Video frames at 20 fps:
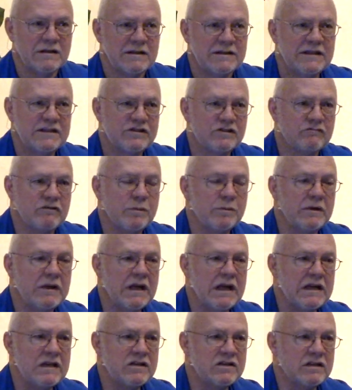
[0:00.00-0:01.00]

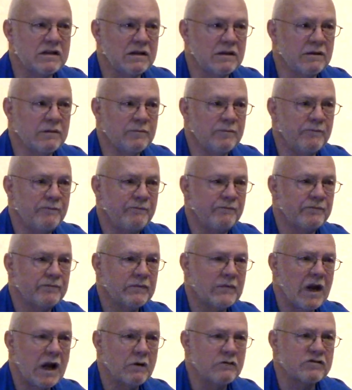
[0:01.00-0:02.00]
Discrimination.
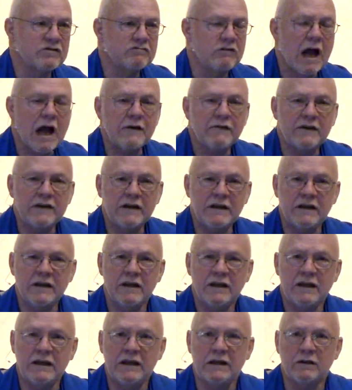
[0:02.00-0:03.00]
I was driving
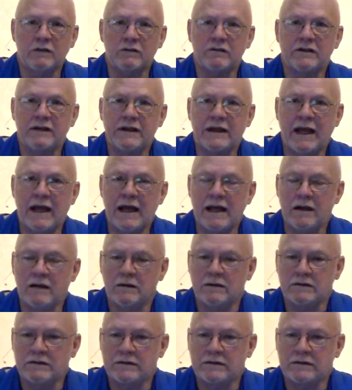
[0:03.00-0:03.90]
here today,